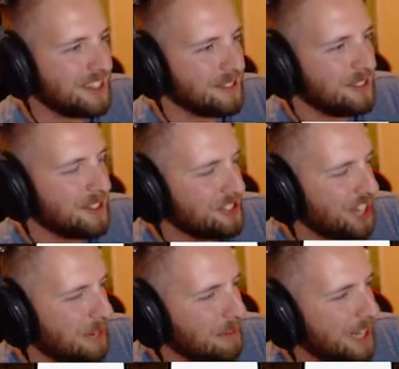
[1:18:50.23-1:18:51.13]
god, the
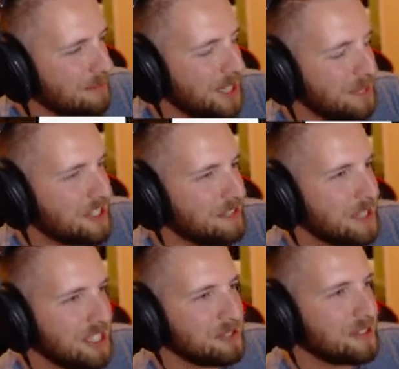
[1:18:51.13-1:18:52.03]
Jack Black memes have
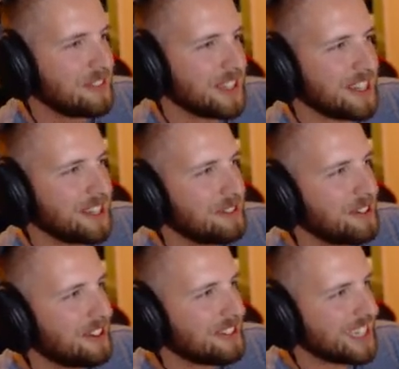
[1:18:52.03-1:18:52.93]
been terrific though
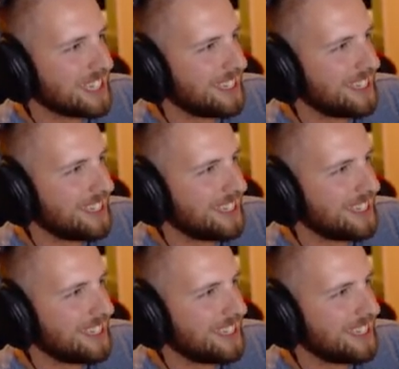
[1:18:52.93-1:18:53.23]
already.